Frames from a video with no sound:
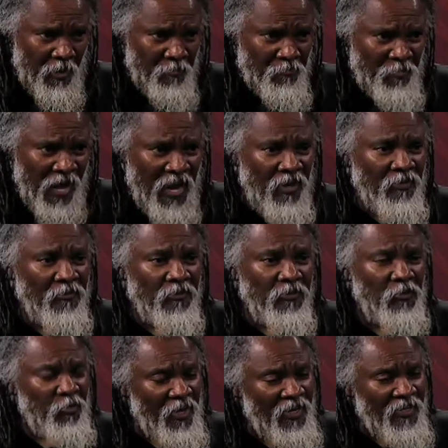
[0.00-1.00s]
pound
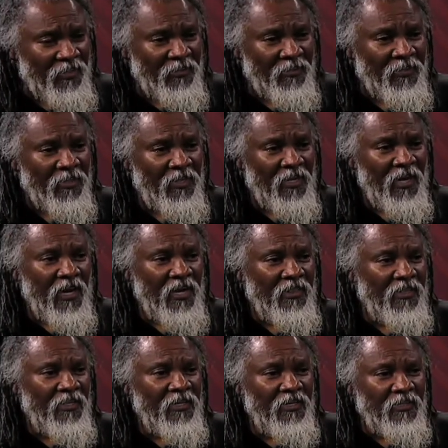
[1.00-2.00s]
cranes. And
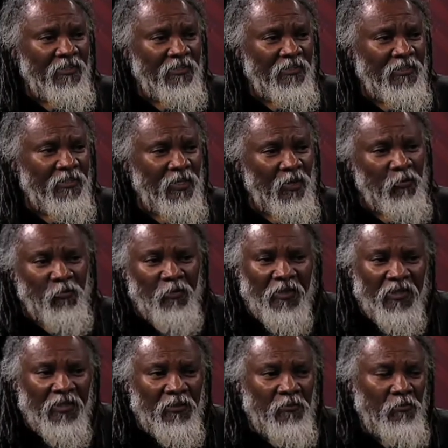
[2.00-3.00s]
then, so
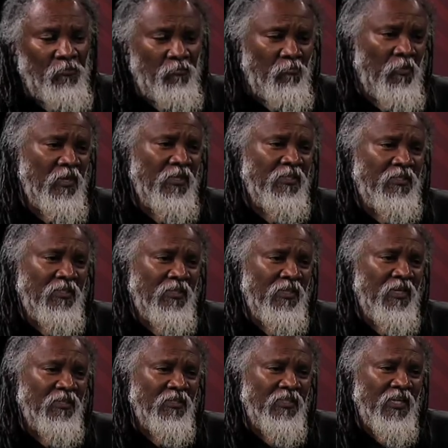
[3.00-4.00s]
we wanted to
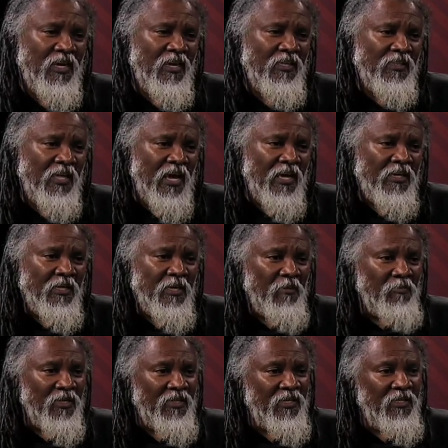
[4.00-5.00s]
understand that.
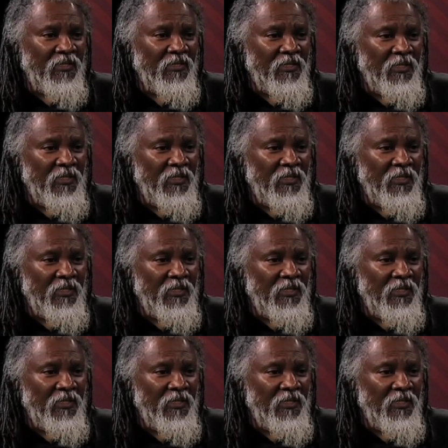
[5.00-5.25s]
But then